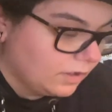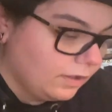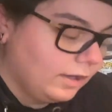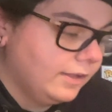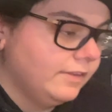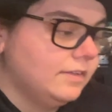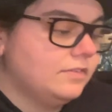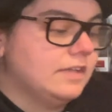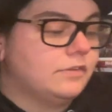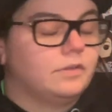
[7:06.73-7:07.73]
Oh,
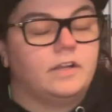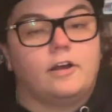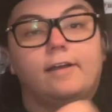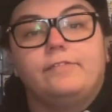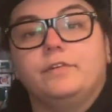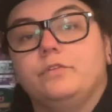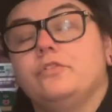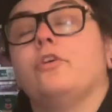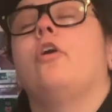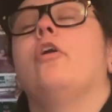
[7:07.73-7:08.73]
this next one, I feel
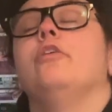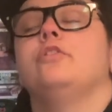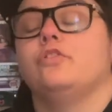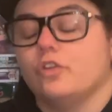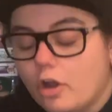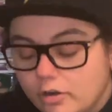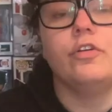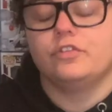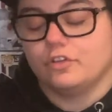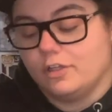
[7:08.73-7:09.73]
so
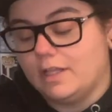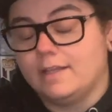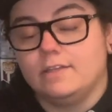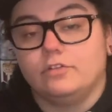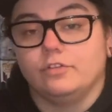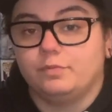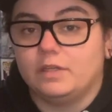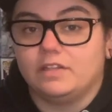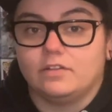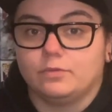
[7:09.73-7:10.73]
lucky to have
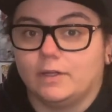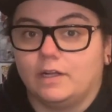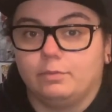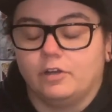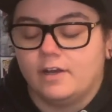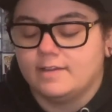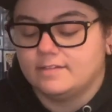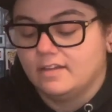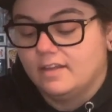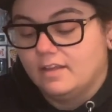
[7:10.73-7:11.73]
picked this one up,
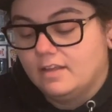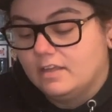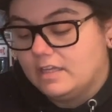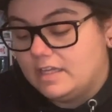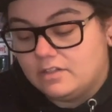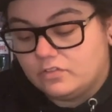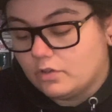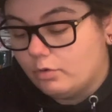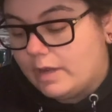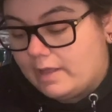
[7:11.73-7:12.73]
guys. It
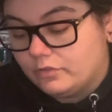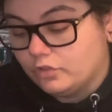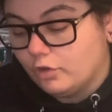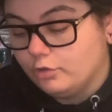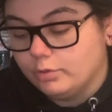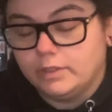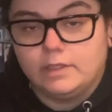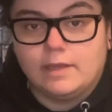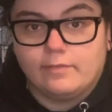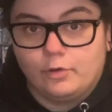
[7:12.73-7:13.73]
sold out so
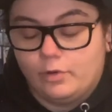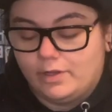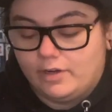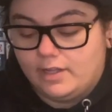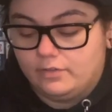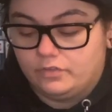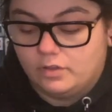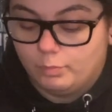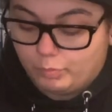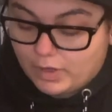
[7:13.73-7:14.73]
quickly everywhere else,
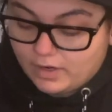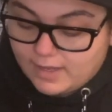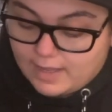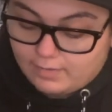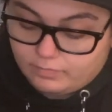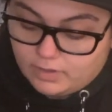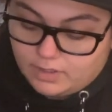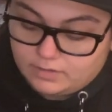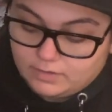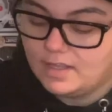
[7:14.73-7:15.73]
but I have
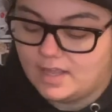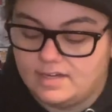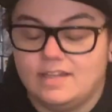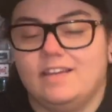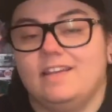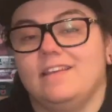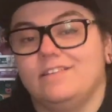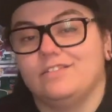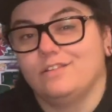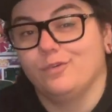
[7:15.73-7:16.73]
one, and it
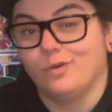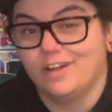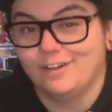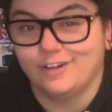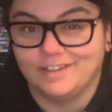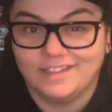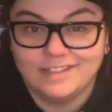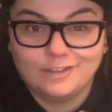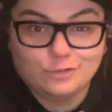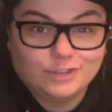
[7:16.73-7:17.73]
is the one and only
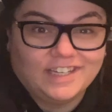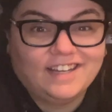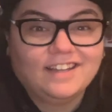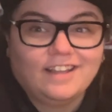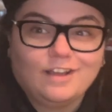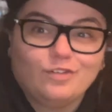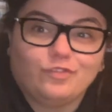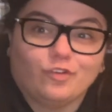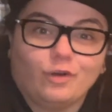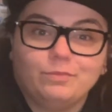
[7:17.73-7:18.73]
Kaguya
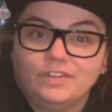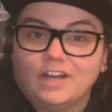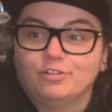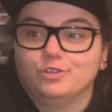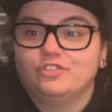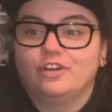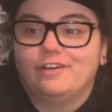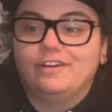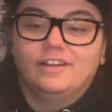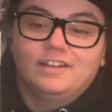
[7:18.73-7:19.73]
from Naruto.